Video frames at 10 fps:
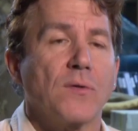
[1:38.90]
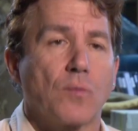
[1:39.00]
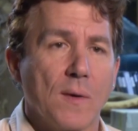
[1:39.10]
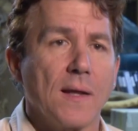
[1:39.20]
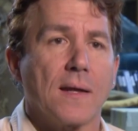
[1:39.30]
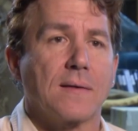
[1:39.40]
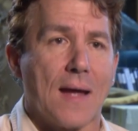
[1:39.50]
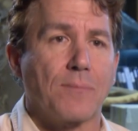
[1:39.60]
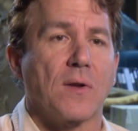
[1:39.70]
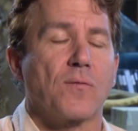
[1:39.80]
It was really
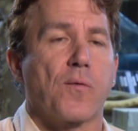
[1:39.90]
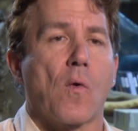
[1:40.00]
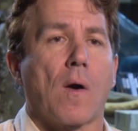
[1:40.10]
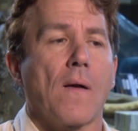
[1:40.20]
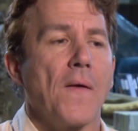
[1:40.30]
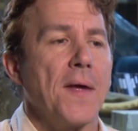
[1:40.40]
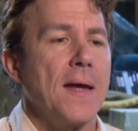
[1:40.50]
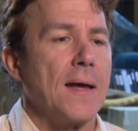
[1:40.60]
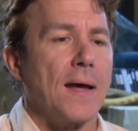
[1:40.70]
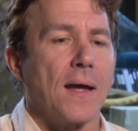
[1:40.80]
adapted for
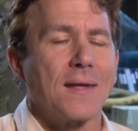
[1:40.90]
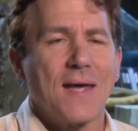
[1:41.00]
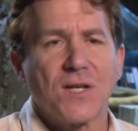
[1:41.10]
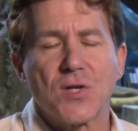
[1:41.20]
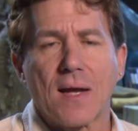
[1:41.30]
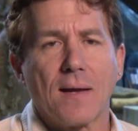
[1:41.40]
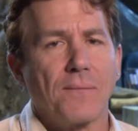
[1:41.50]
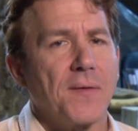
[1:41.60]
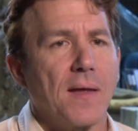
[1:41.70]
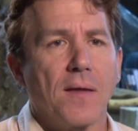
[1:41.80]
catching